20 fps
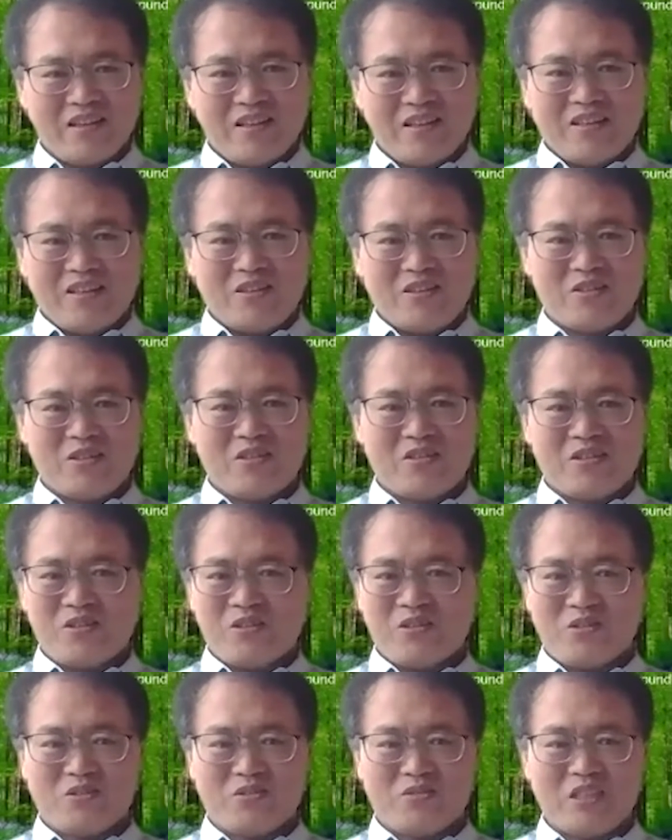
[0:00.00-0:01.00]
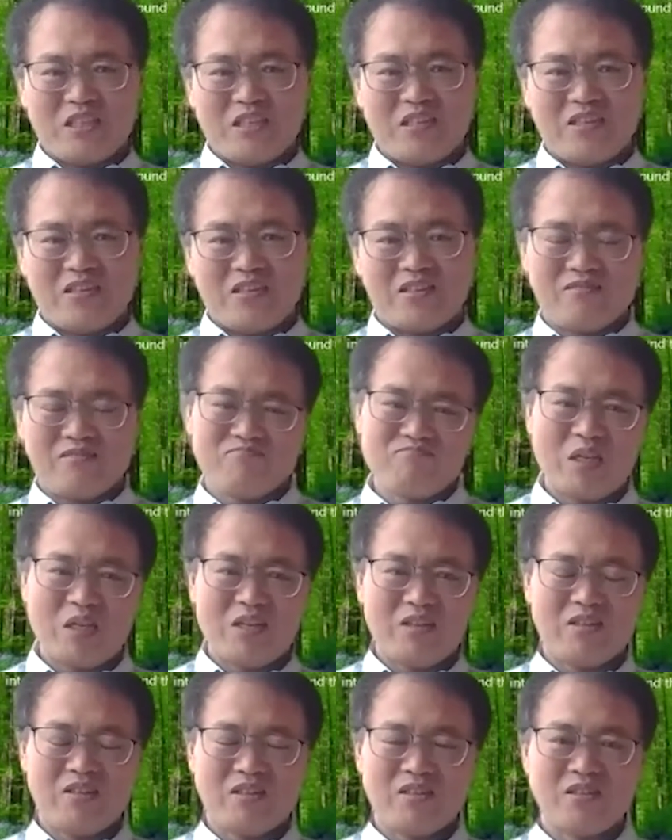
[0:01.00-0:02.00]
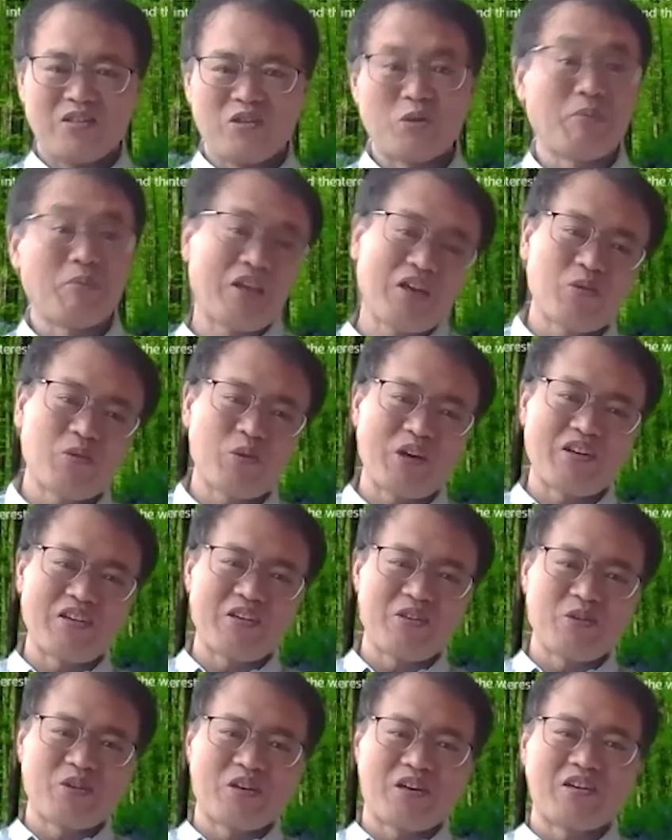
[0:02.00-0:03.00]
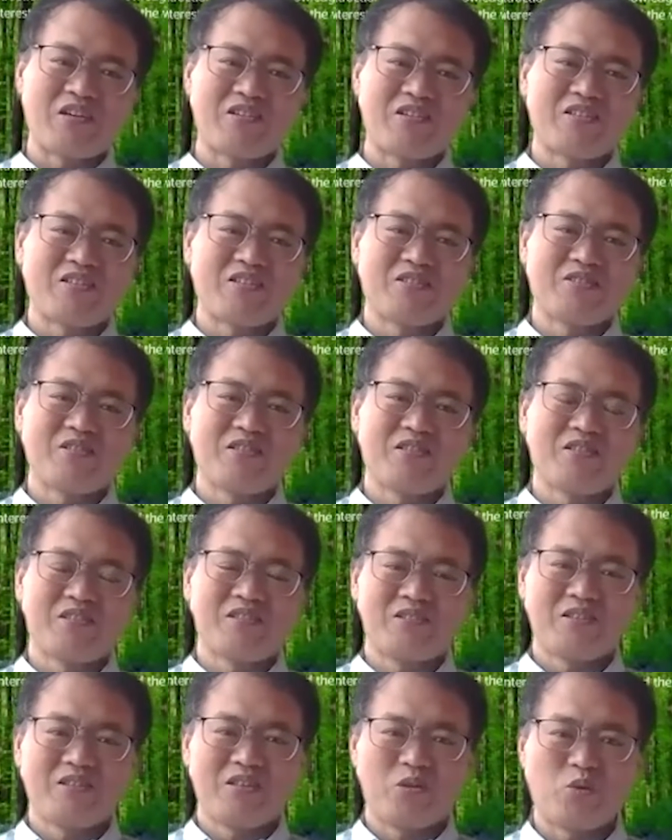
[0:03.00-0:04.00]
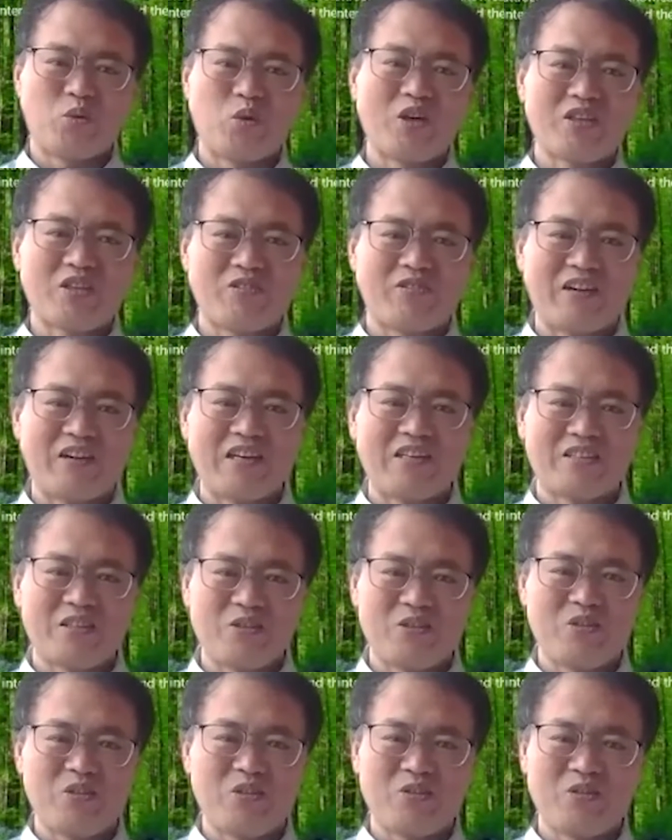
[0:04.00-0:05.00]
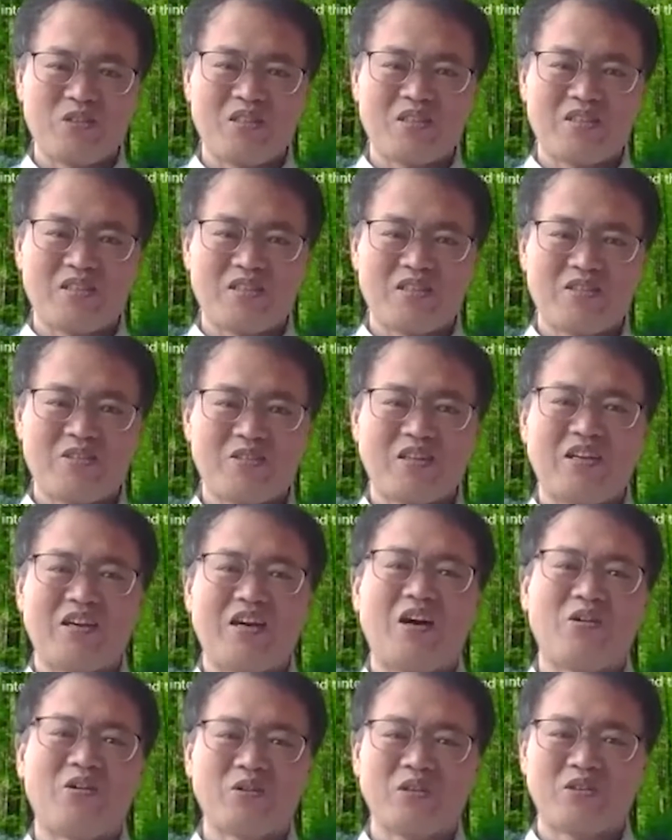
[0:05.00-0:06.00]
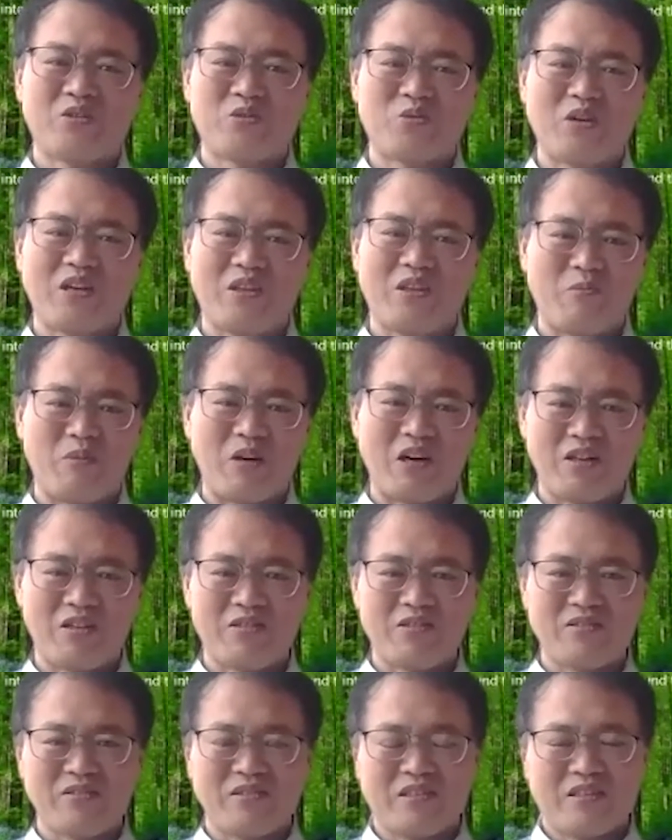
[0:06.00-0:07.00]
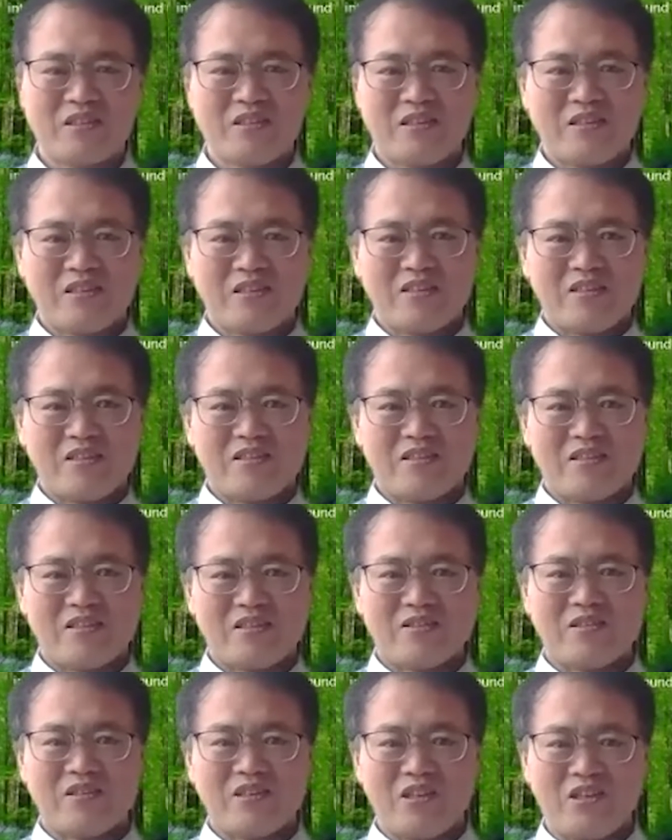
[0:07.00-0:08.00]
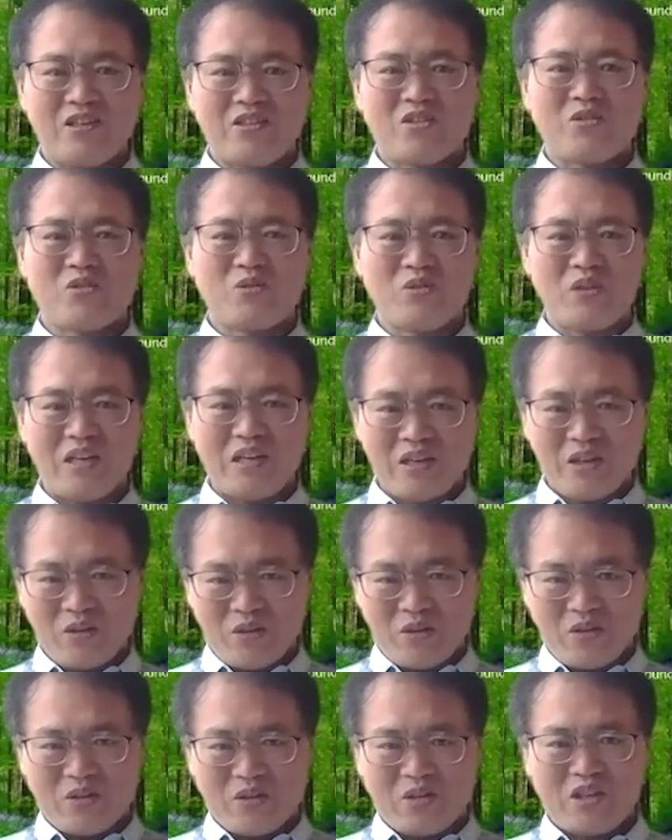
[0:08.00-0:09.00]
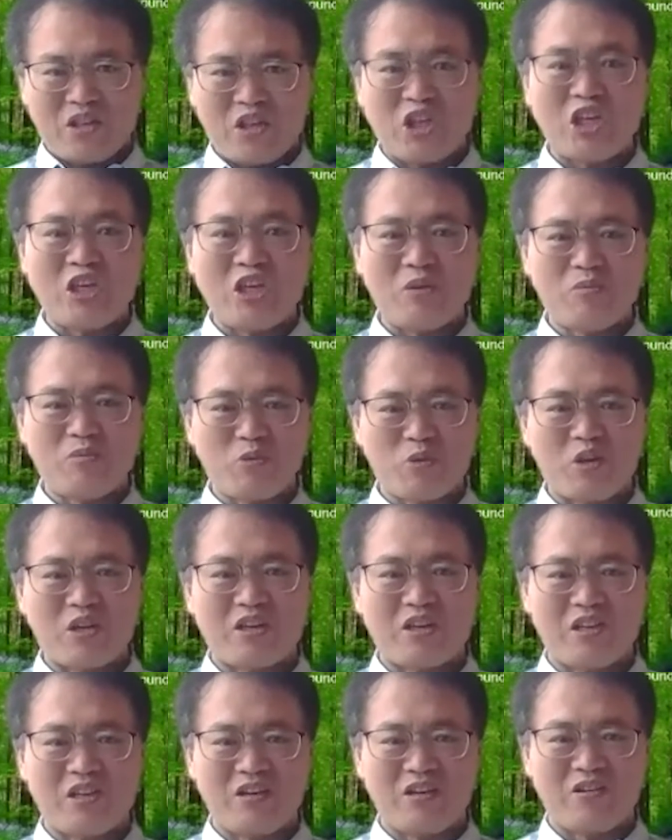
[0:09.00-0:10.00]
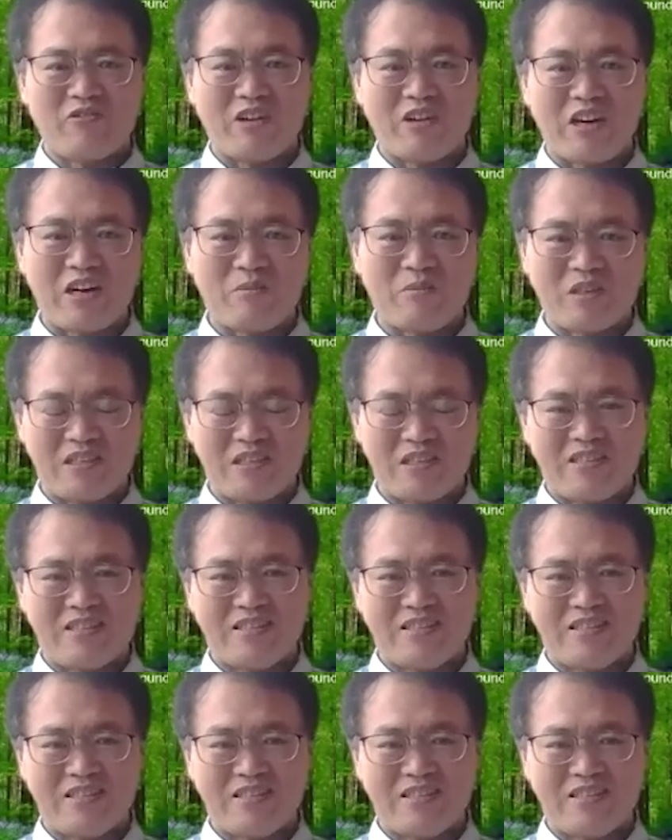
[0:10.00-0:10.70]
you don't need, no matter where you are, what device you use, you can always run the model. So it's really good, the team working environment,